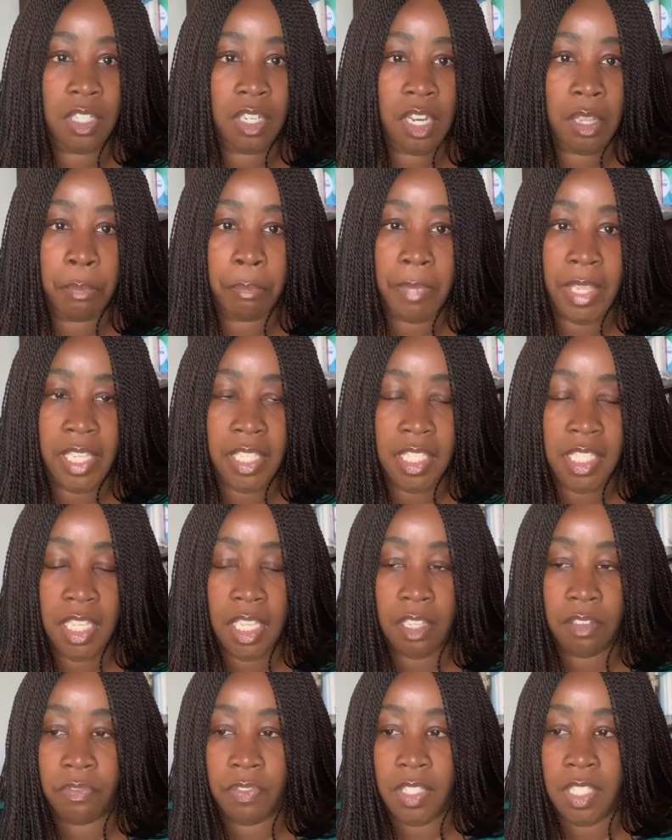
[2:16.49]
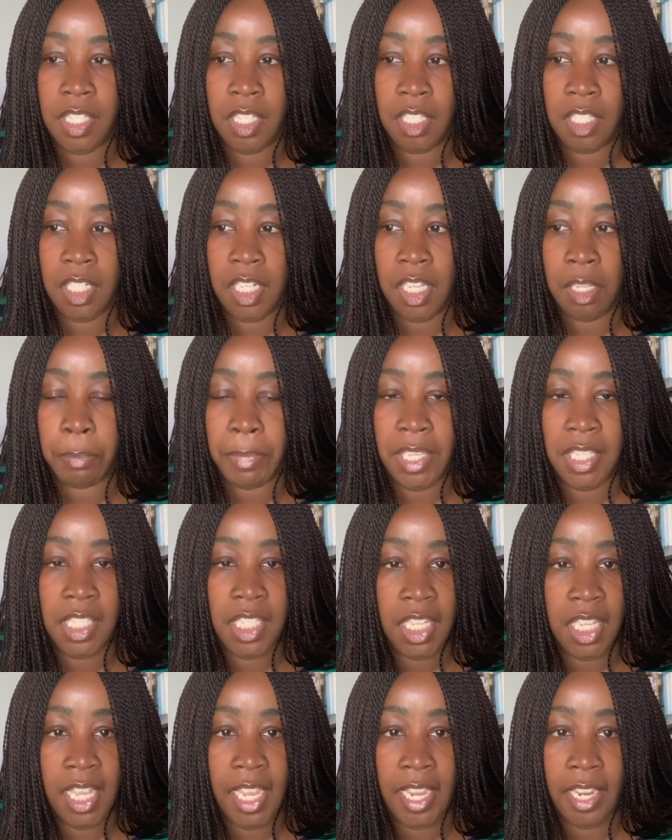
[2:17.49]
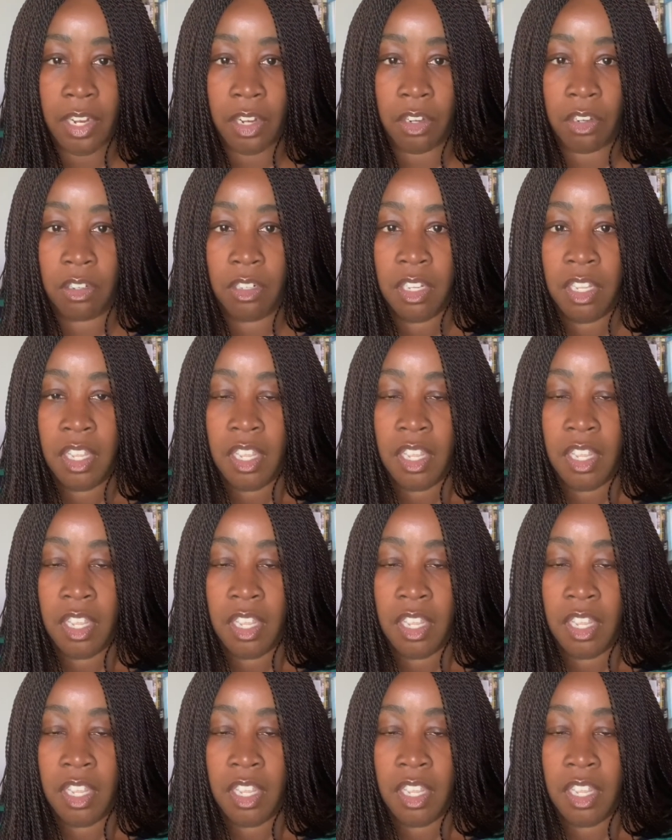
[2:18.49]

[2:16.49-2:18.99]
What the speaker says: An amazing facility, amazing care.